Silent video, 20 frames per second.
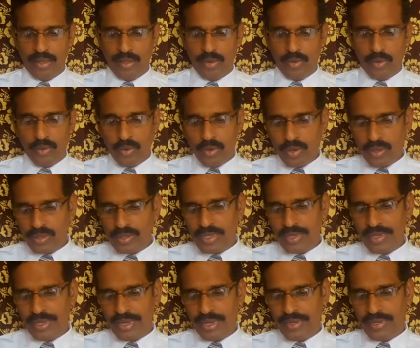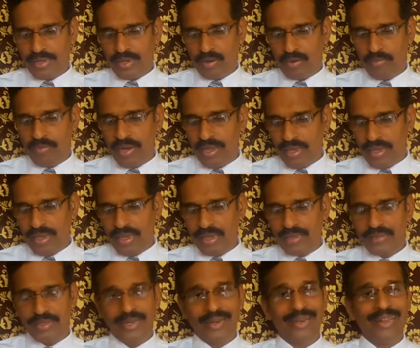or create an
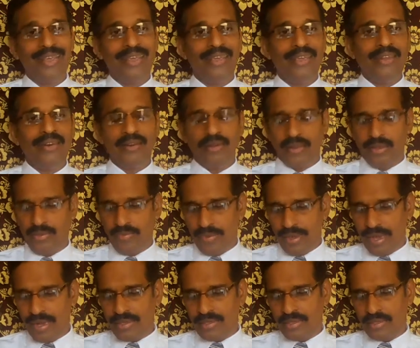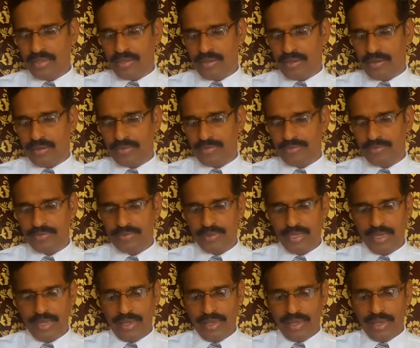obligation in evasion of
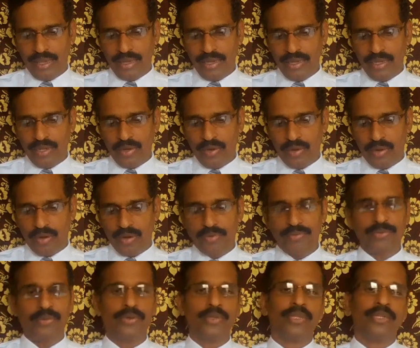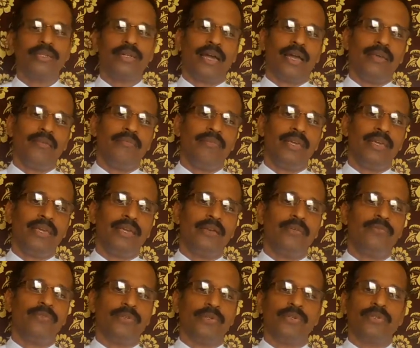any law for the time being
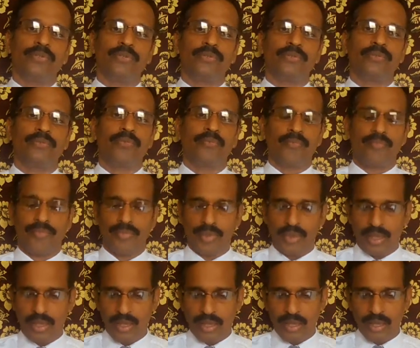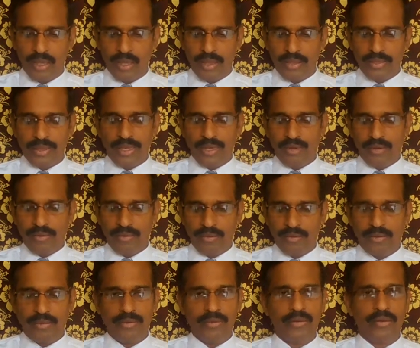in force.
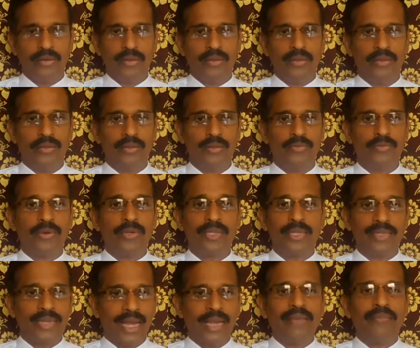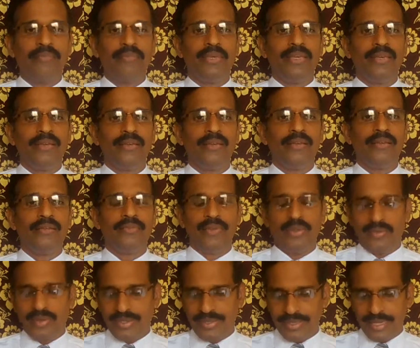Then, for the time being, we
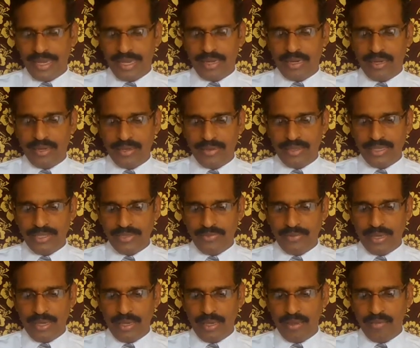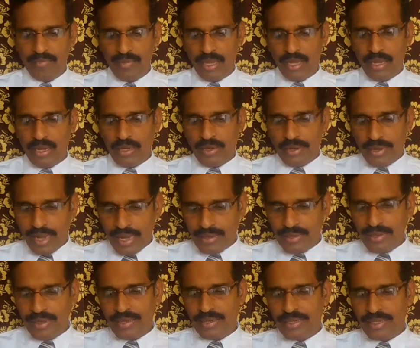will take this way.
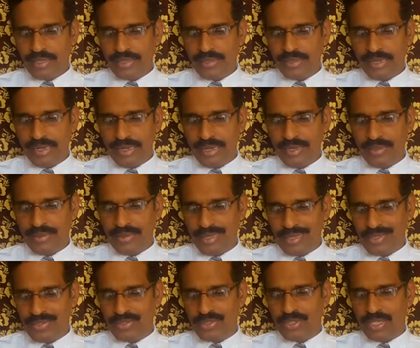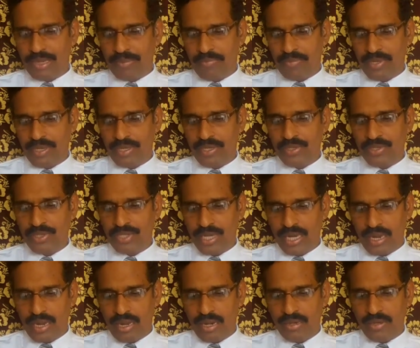Nothing contained in this chapter
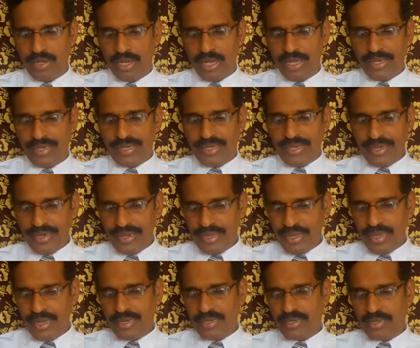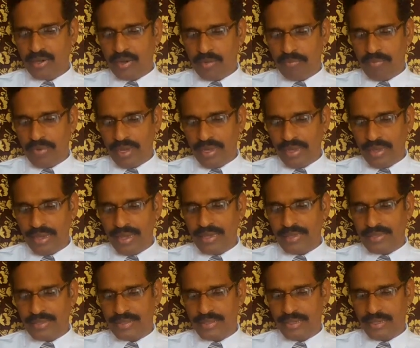shall create an
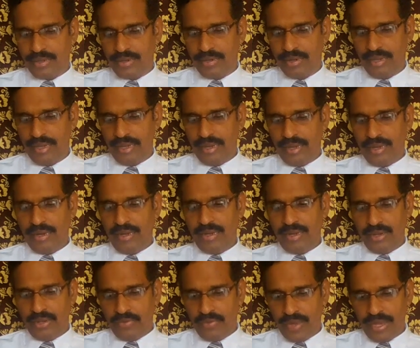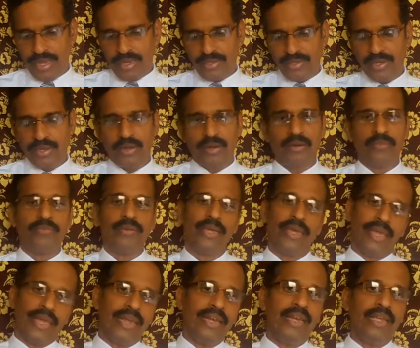obligation in evasion of
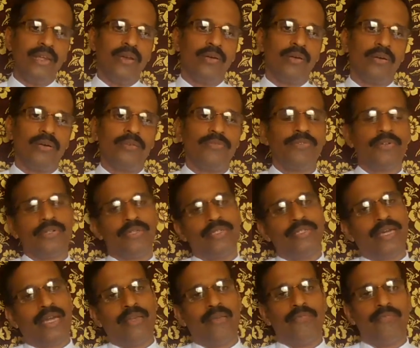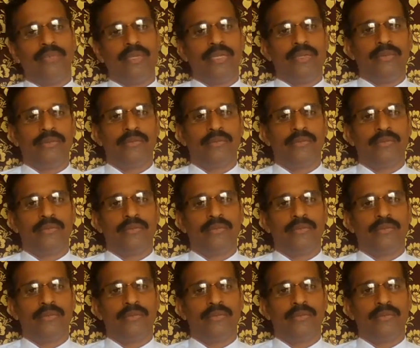any law for the time being.